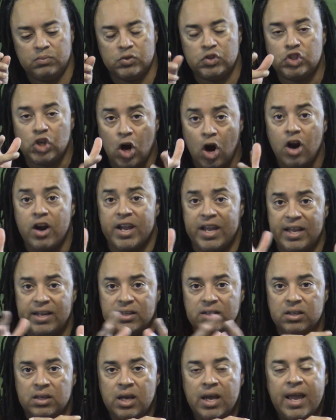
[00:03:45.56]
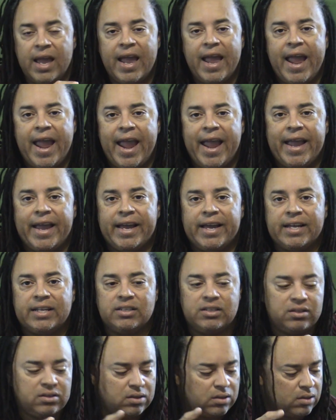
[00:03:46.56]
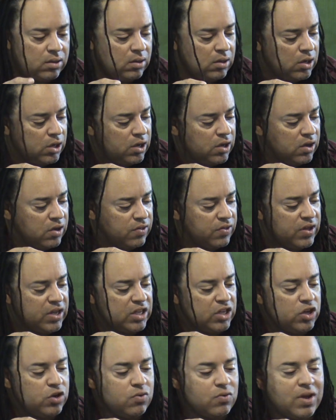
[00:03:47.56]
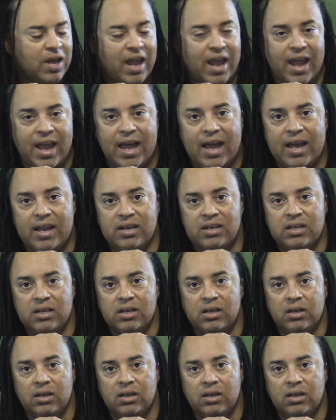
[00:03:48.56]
target, and then you can